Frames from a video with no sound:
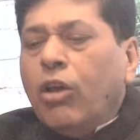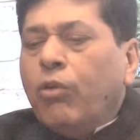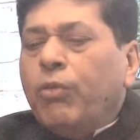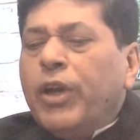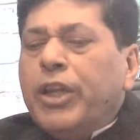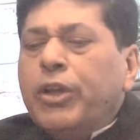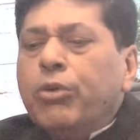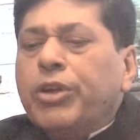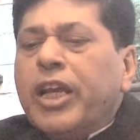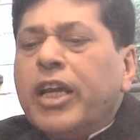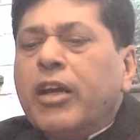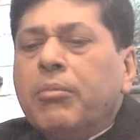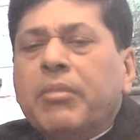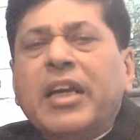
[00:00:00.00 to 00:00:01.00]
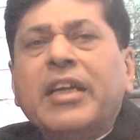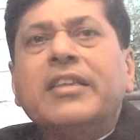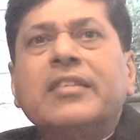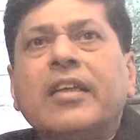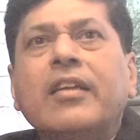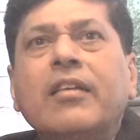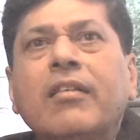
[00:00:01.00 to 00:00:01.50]
When you take a
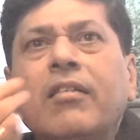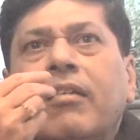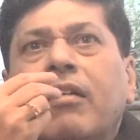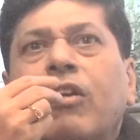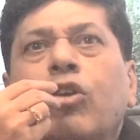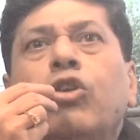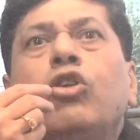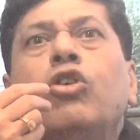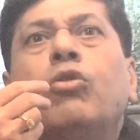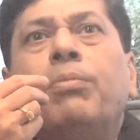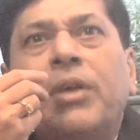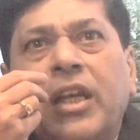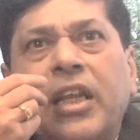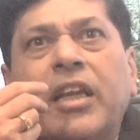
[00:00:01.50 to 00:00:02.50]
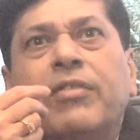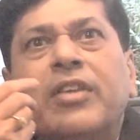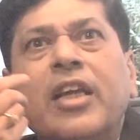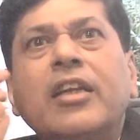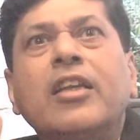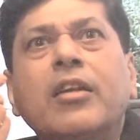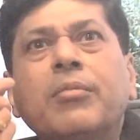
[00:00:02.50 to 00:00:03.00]
medicine, do you believe
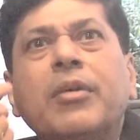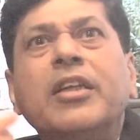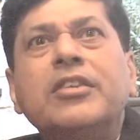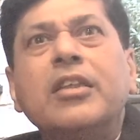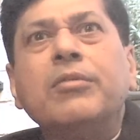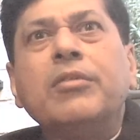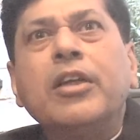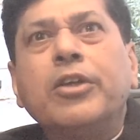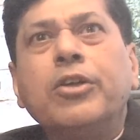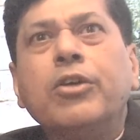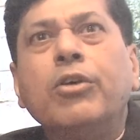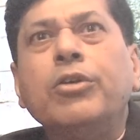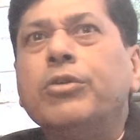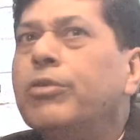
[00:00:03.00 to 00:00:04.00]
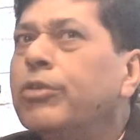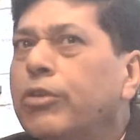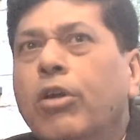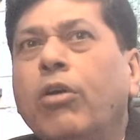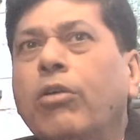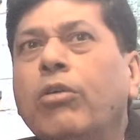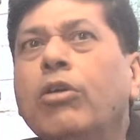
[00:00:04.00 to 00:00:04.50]
that that medicine will cure you?
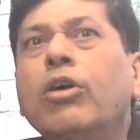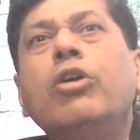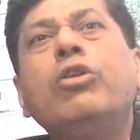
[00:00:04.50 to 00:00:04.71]
No.